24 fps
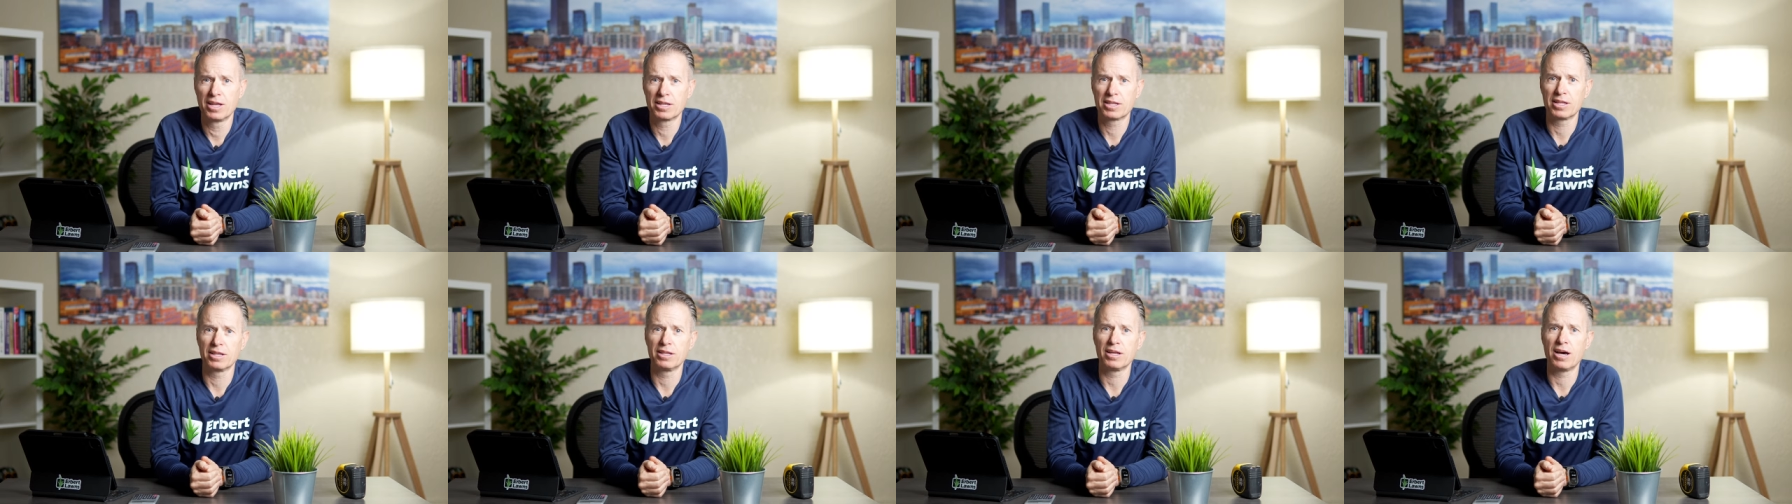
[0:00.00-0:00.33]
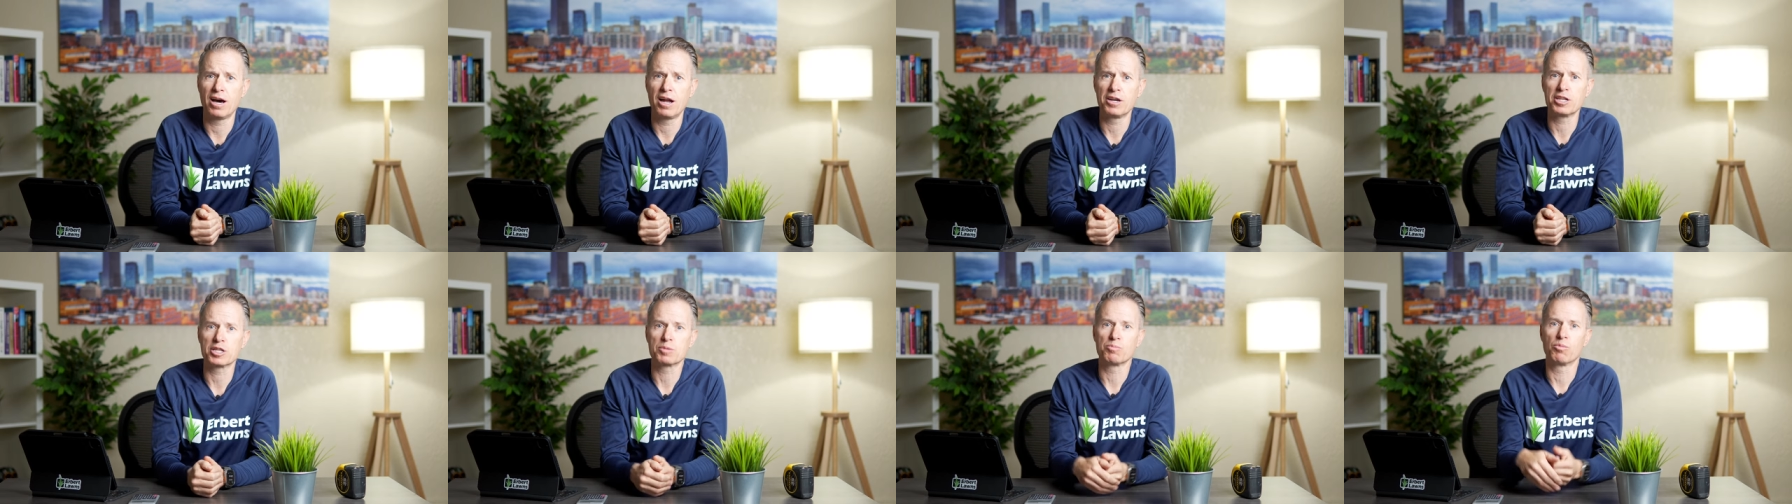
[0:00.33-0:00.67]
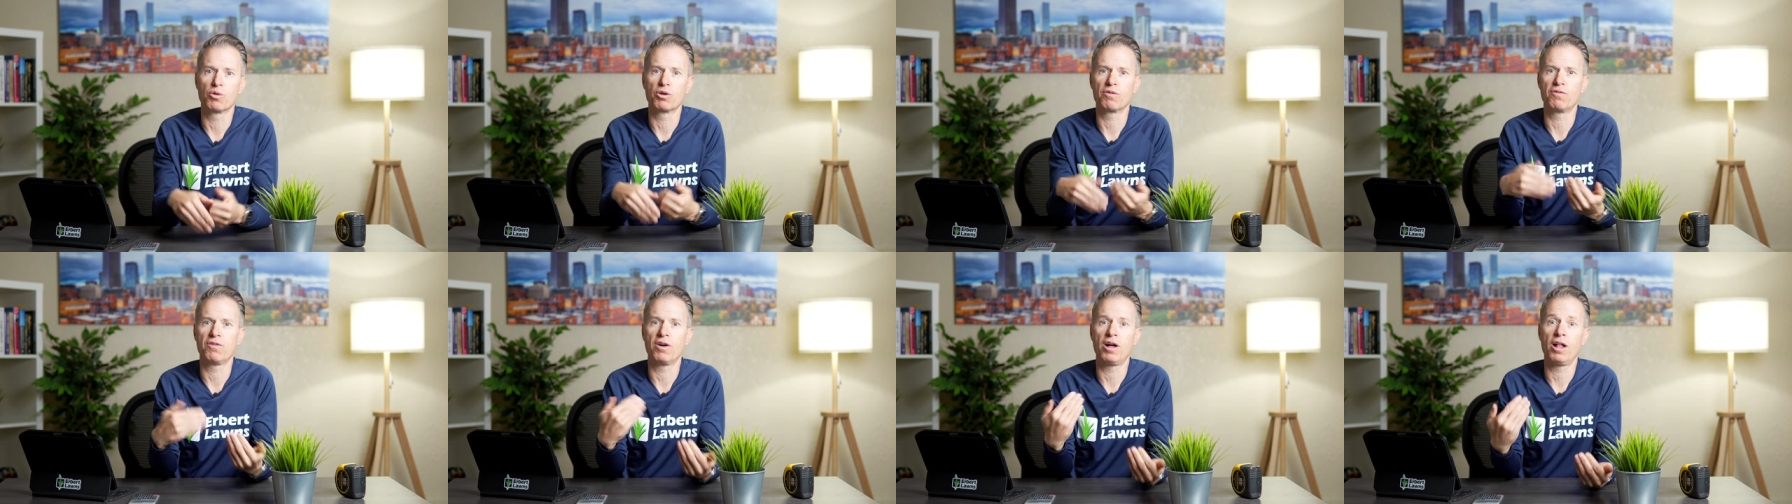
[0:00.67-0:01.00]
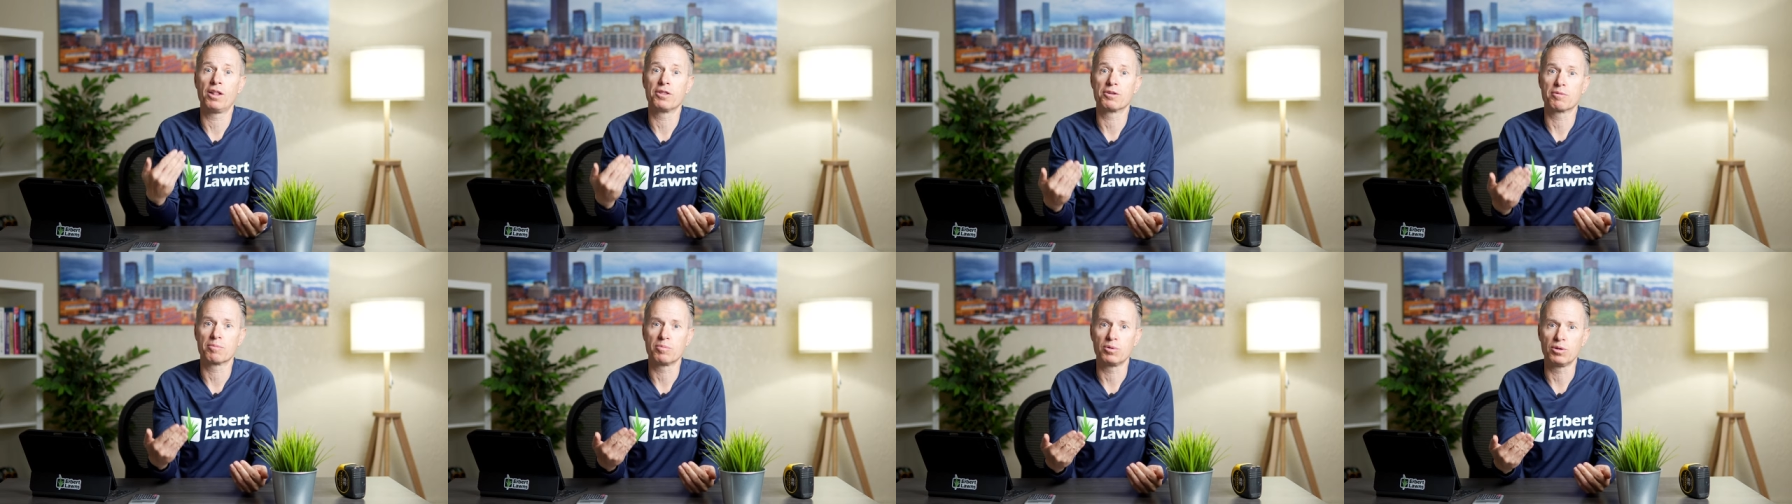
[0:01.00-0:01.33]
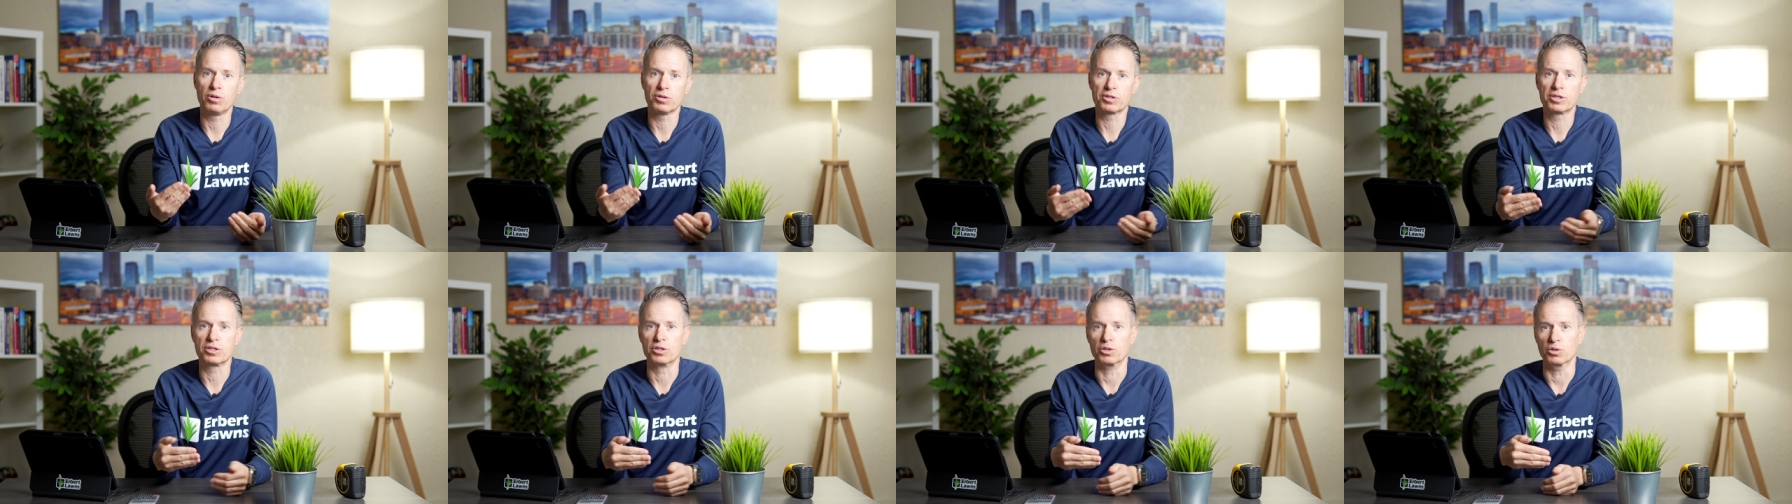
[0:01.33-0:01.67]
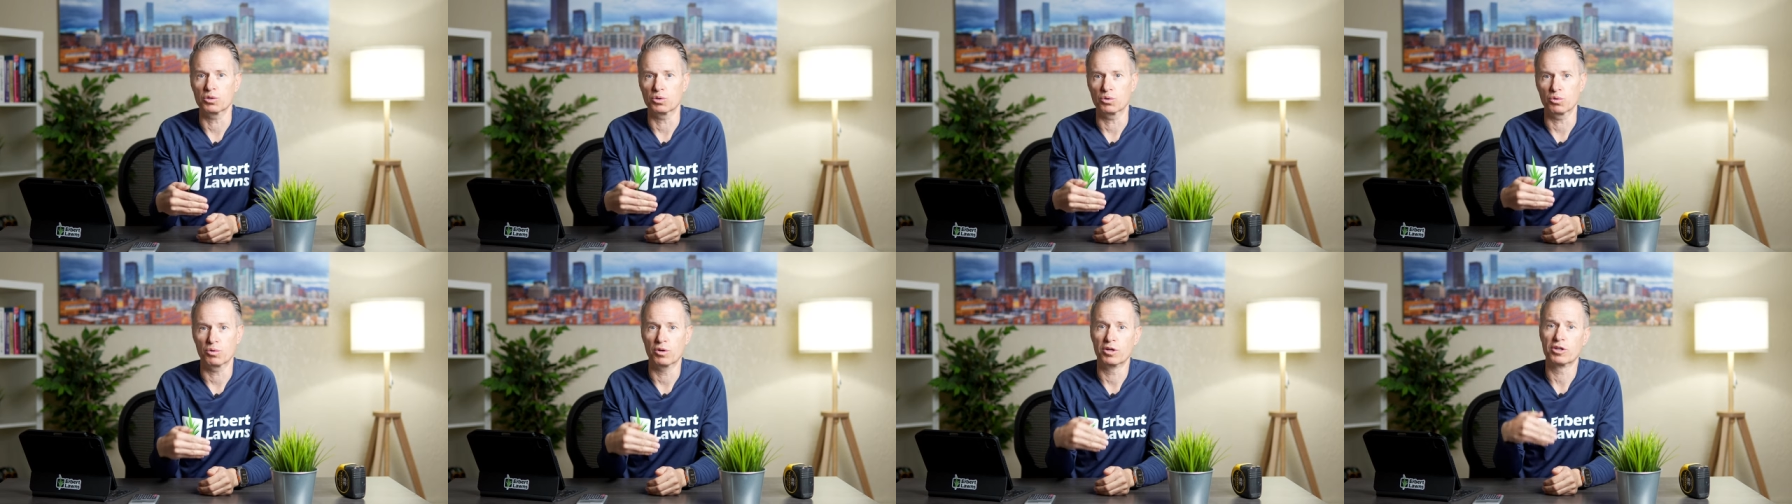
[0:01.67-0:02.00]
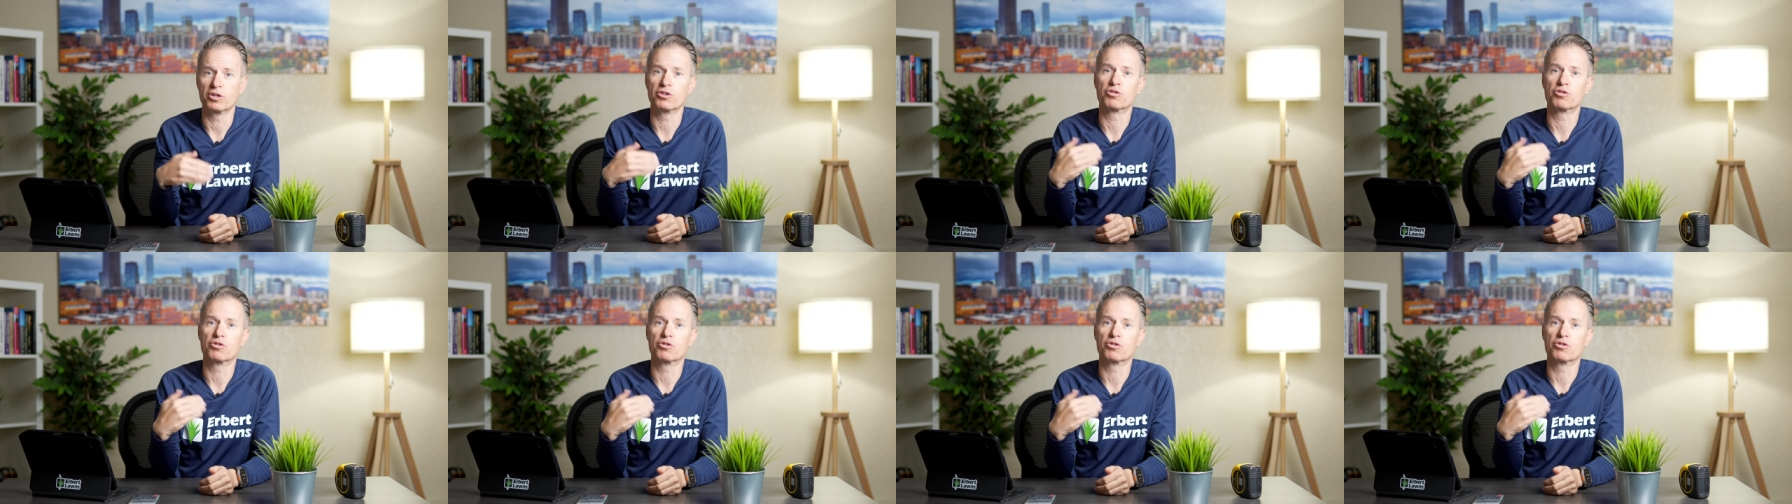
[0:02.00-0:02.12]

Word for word: the lawn is more vulnerable to